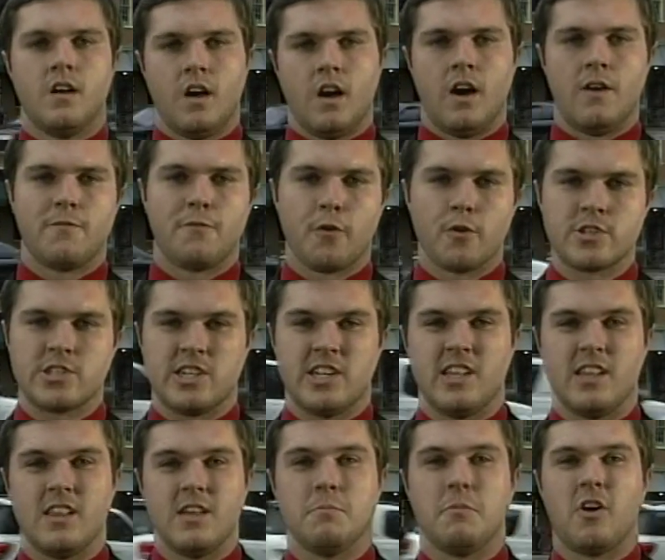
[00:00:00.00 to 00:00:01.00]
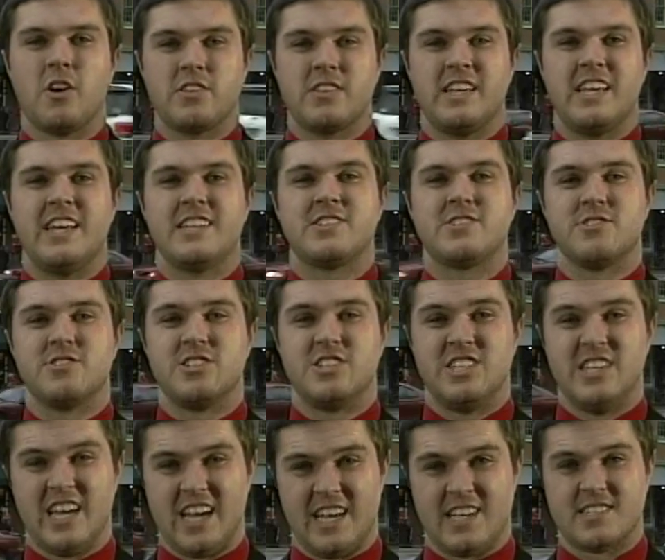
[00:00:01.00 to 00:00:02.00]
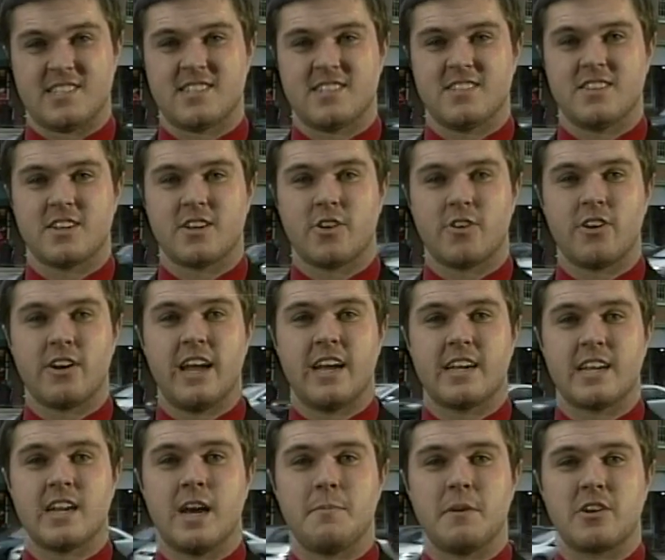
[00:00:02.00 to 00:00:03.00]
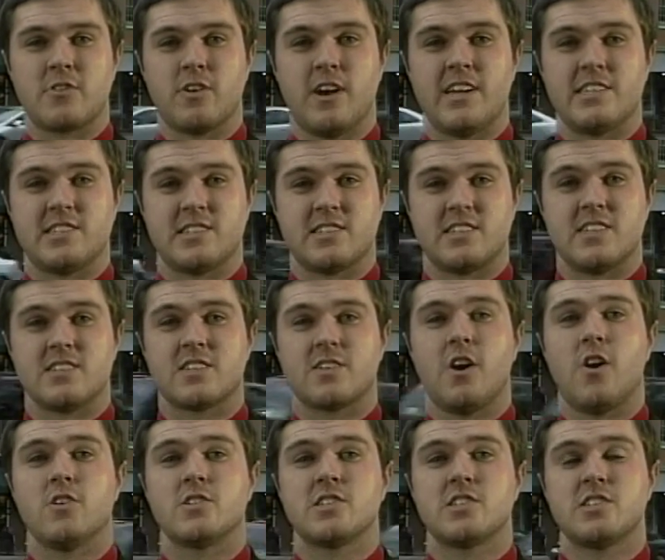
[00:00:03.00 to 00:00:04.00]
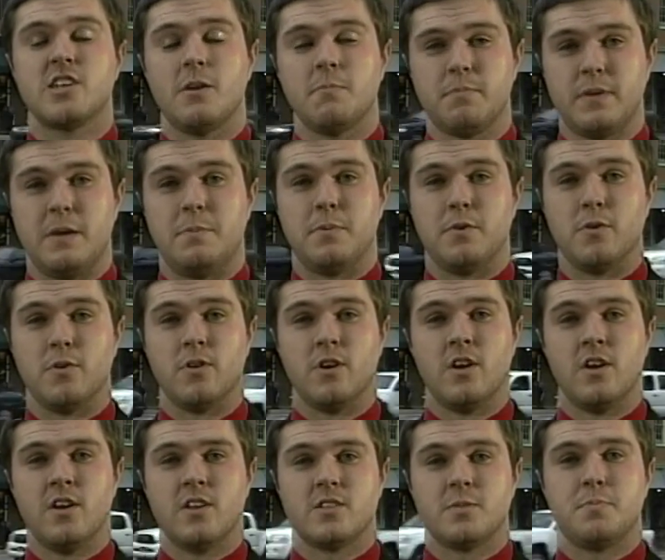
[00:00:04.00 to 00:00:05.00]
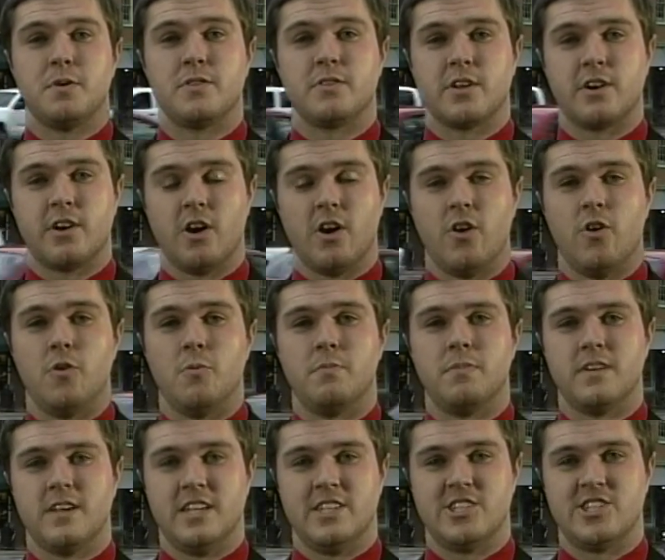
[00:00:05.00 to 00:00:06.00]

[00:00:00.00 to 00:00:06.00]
Unfortunately, Mark, the answer is yes. The current economic crisis has caused some people to put their hope in